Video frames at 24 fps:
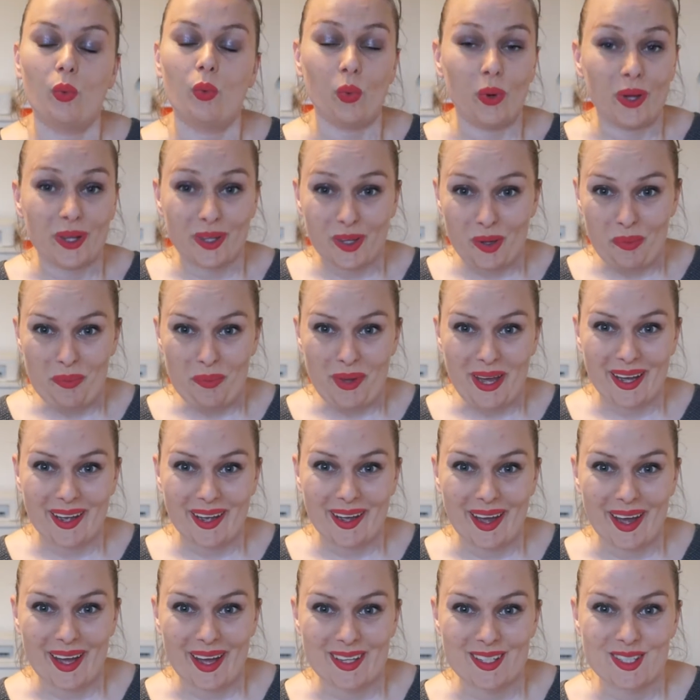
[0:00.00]
Welcome
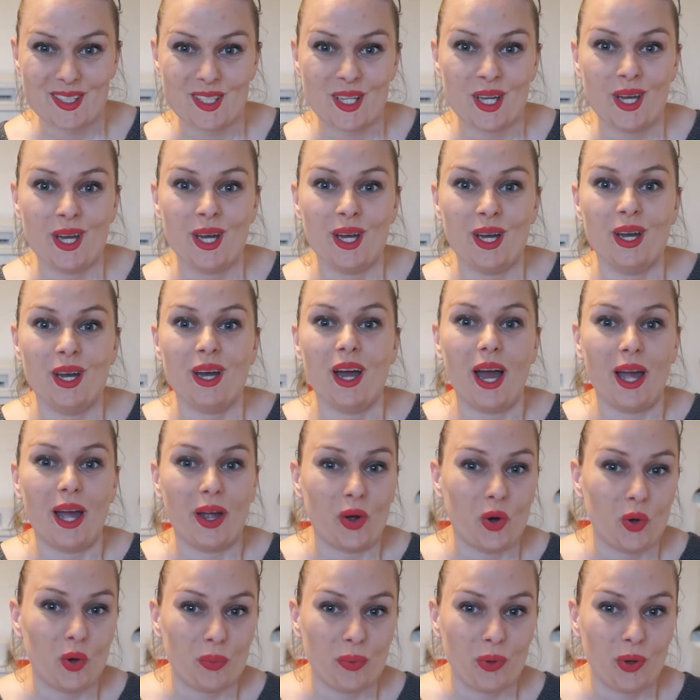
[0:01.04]
back guys. I
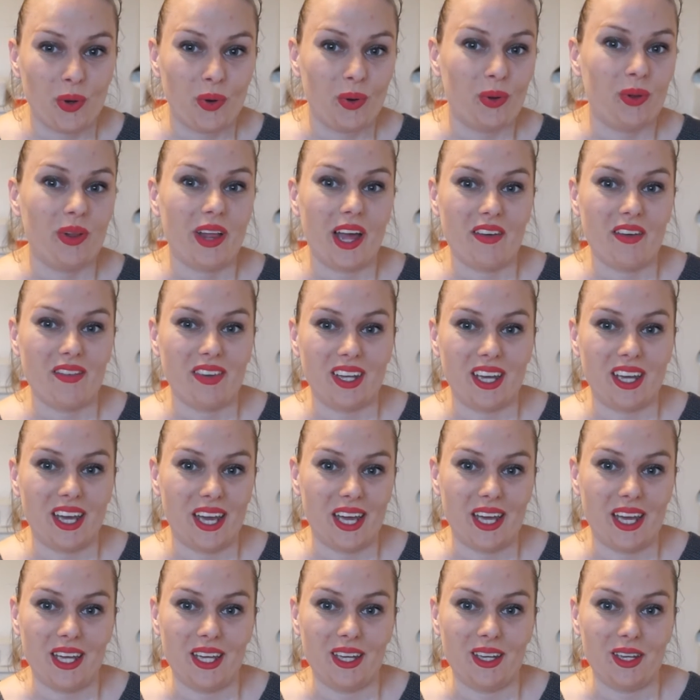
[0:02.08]
hope you're all having
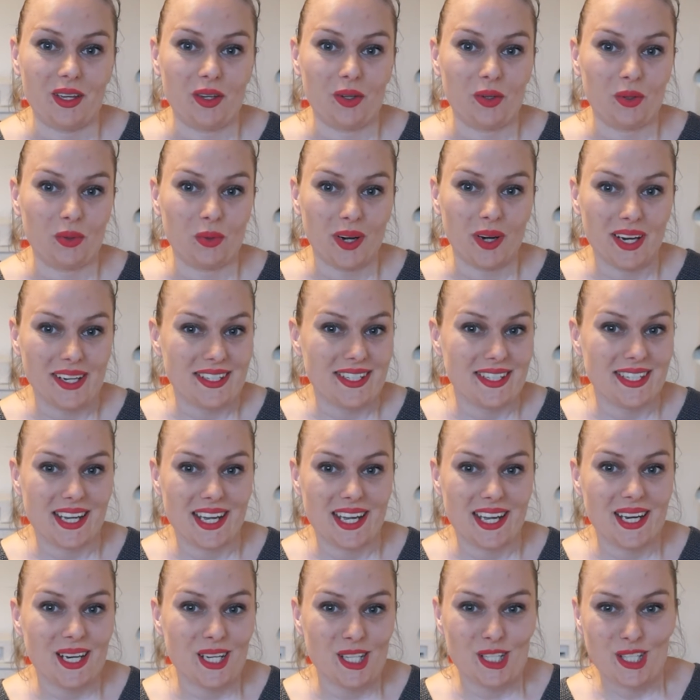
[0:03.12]
a great
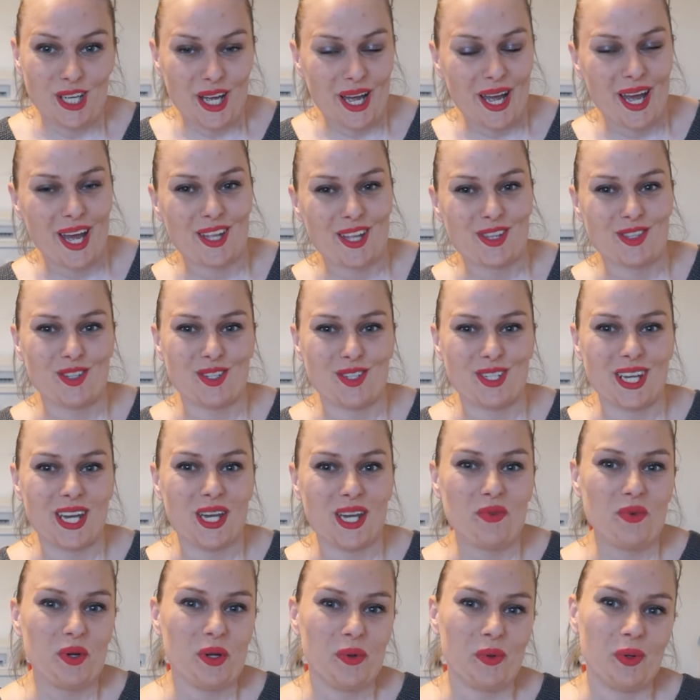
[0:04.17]
day and
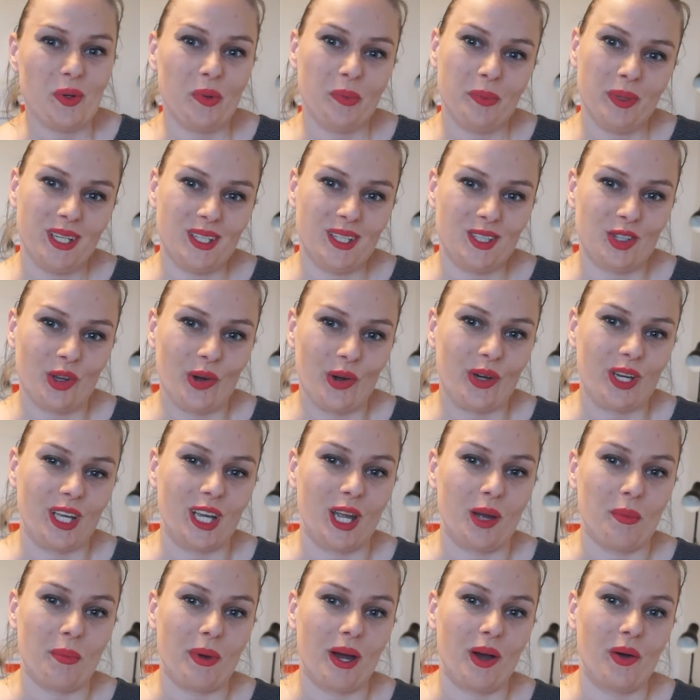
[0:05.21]
today we will be
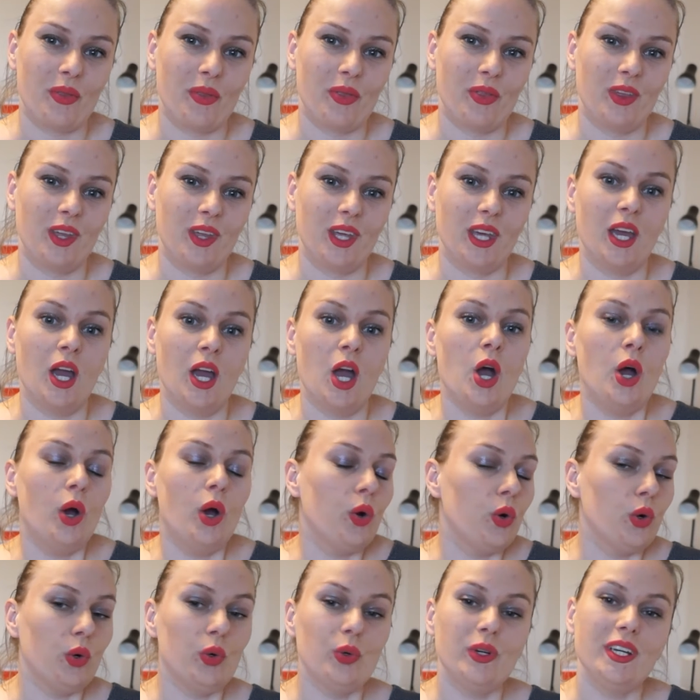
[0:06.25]
talking about the
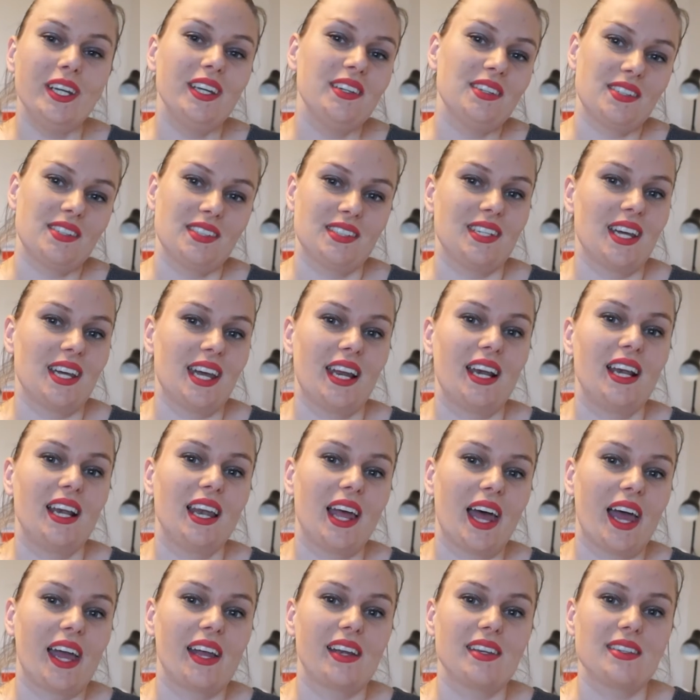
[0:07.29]
Who Needs
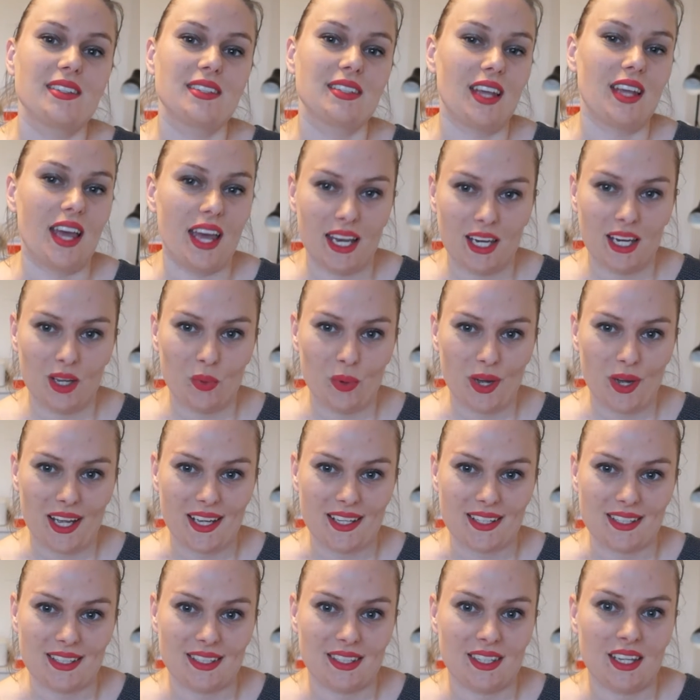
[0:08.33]
Tanlines
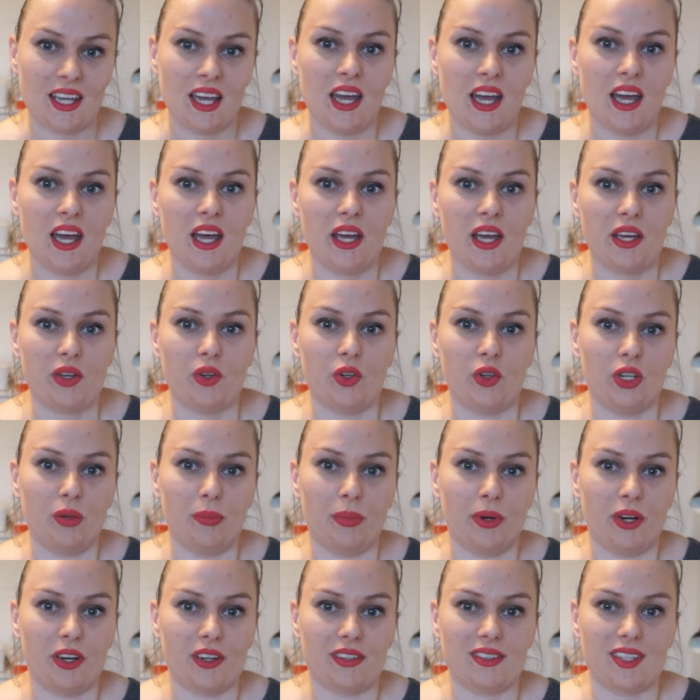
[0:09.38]
Anyways goodie
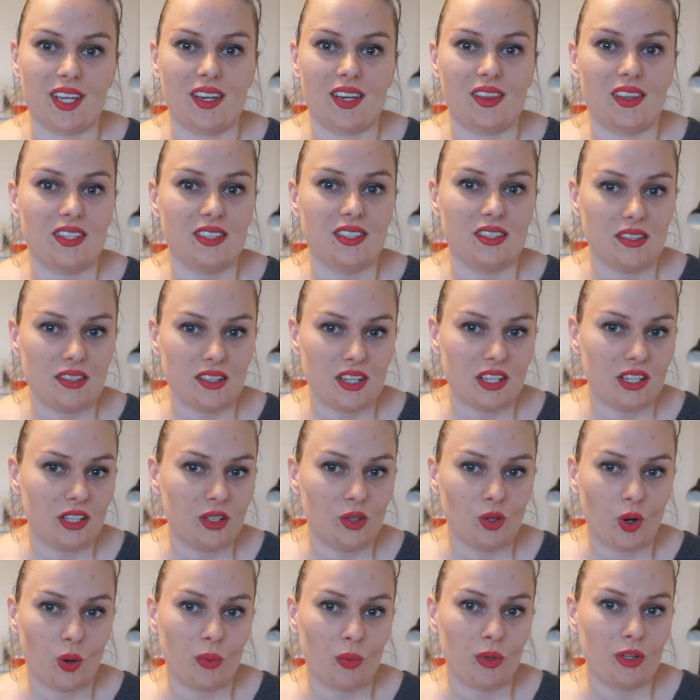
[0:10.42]
box and this is not a
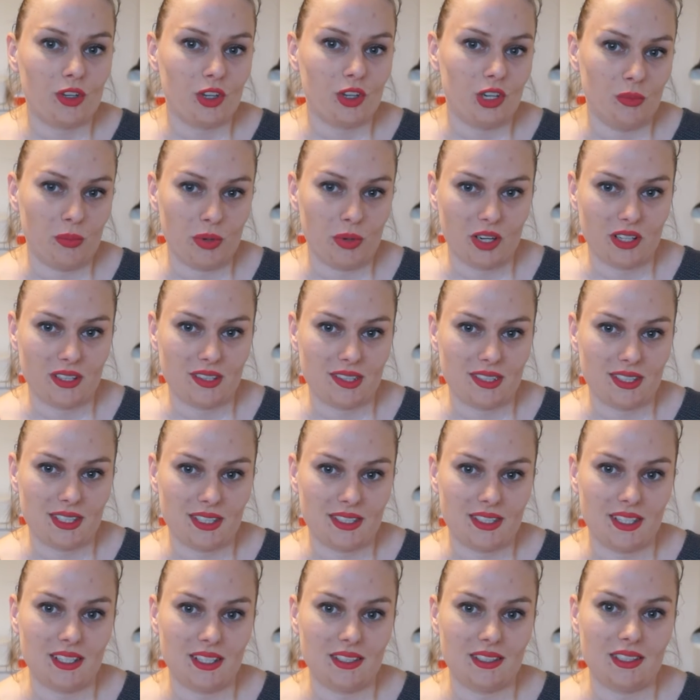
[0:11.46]
normal goodie box
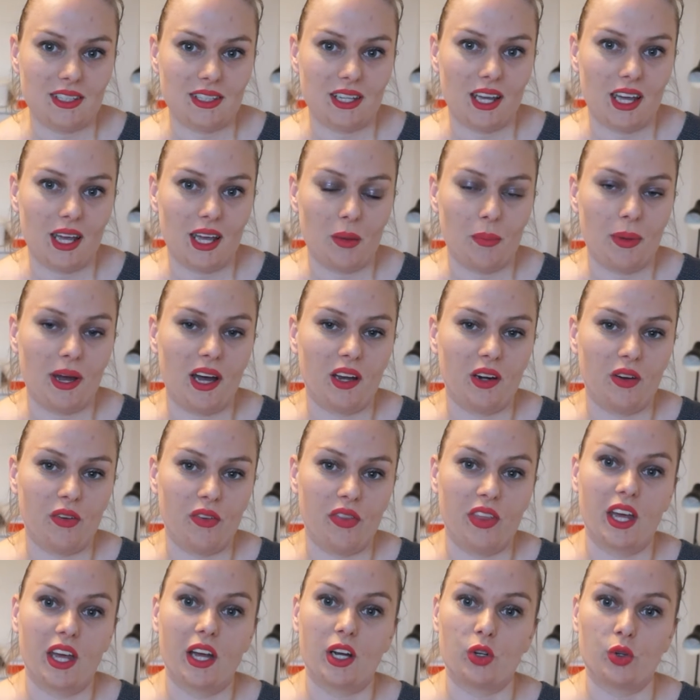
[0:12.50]
this is a part
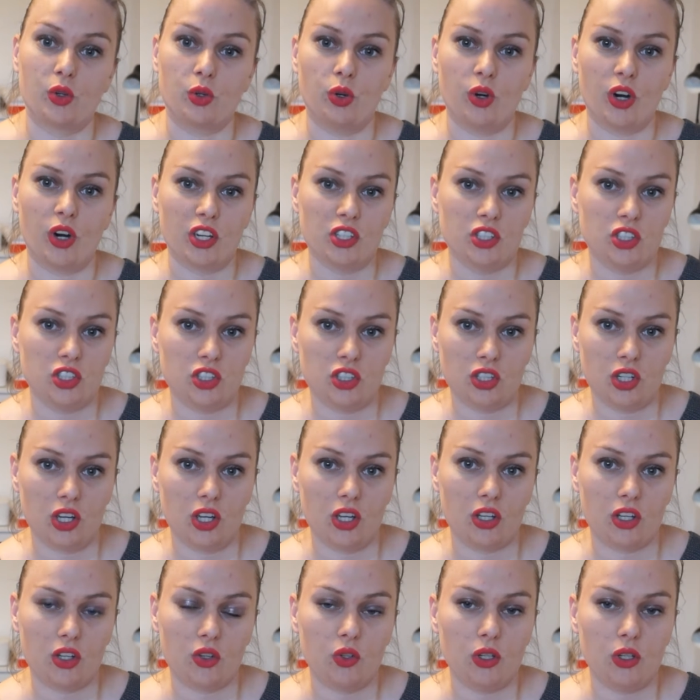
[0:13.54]
of their crush
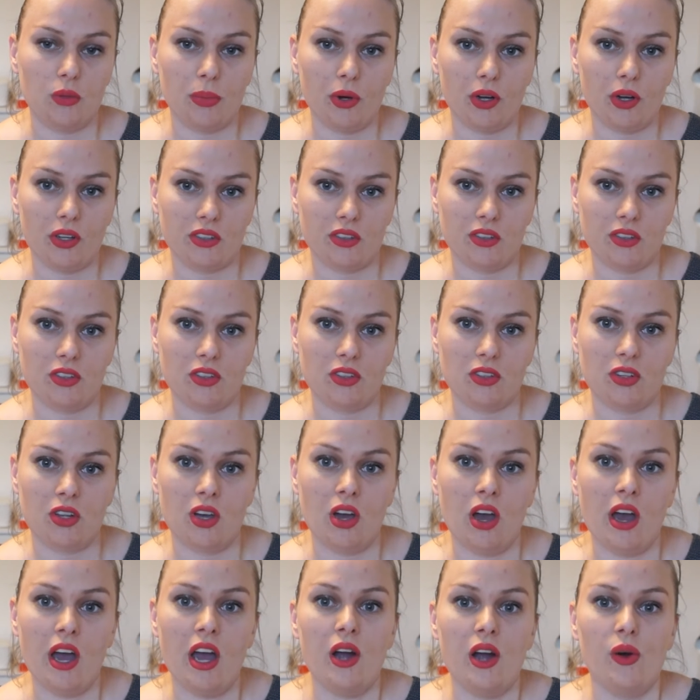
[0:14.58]
goodie boxes
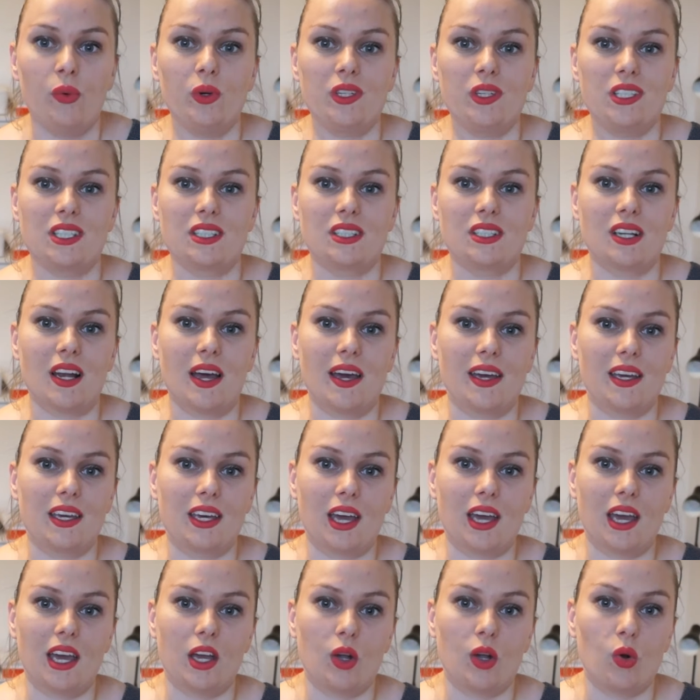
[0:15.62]
which is
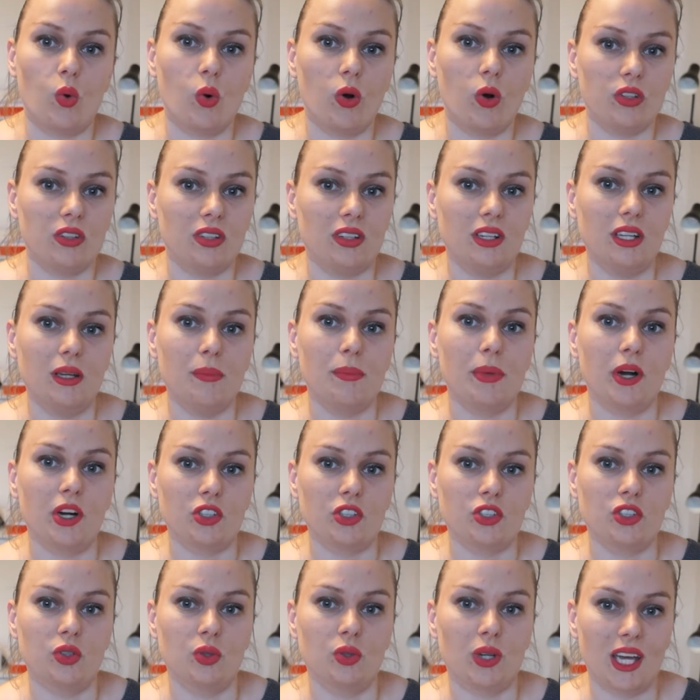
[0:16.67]
like a quarterly
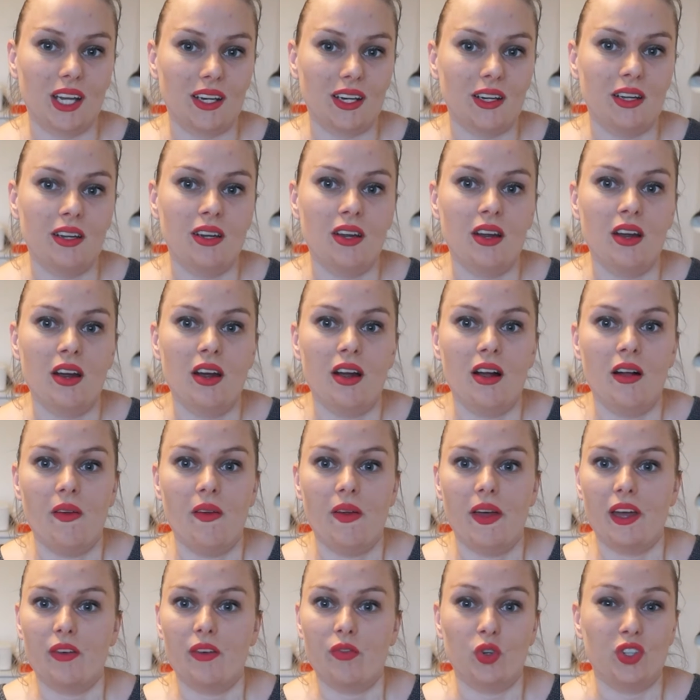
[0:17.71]
box you get
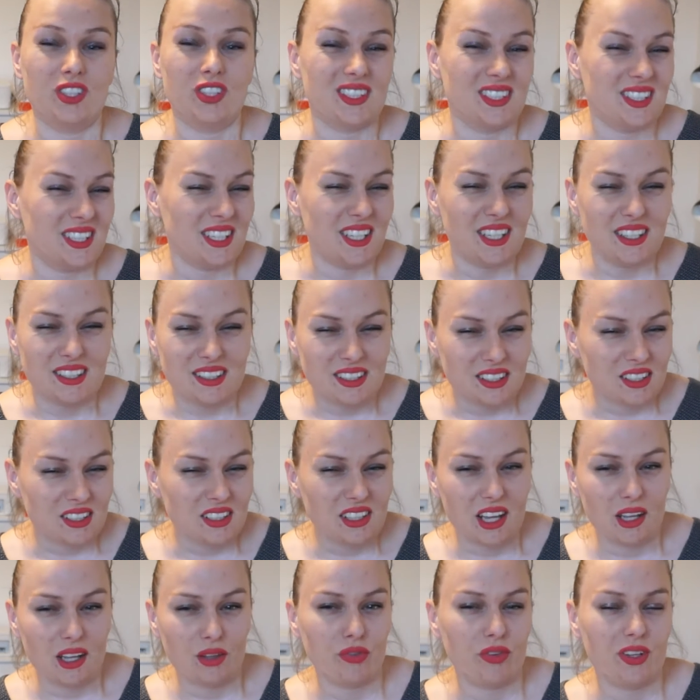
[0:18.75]
every
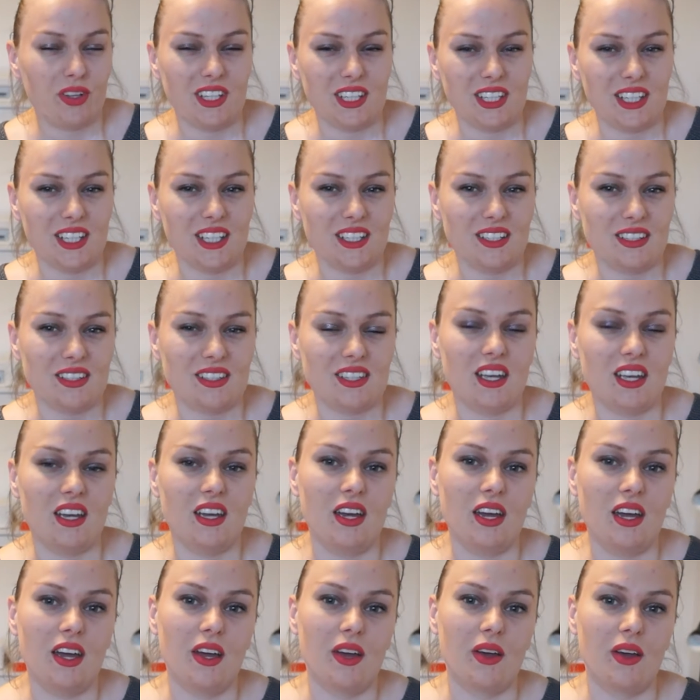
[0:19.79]
season I think it is
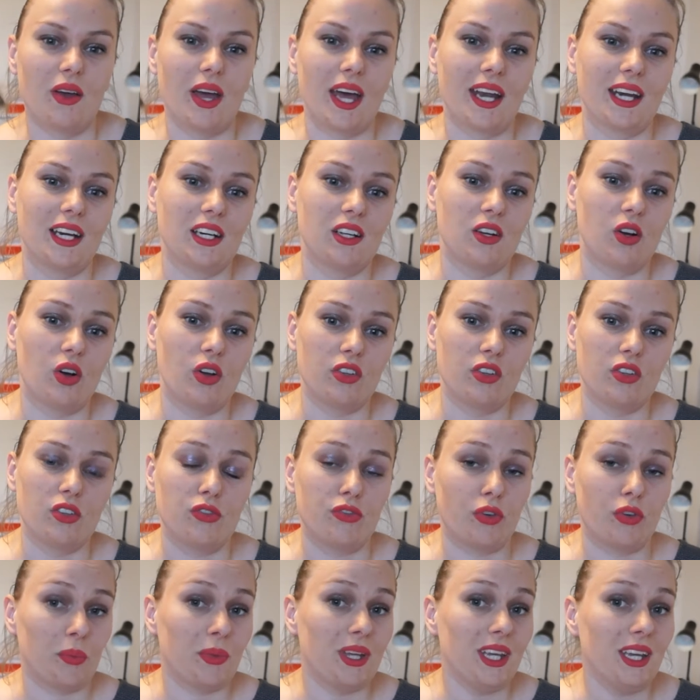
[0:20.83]
uh, and it
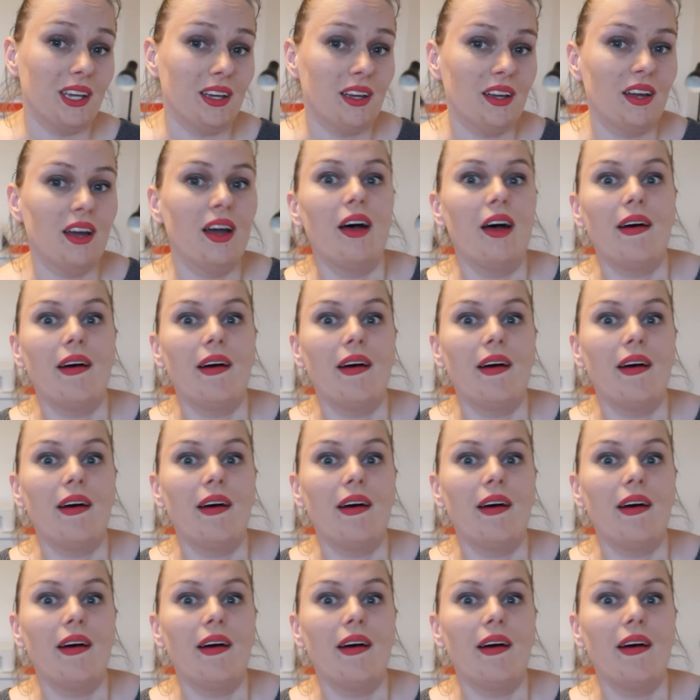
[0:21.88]
costs for me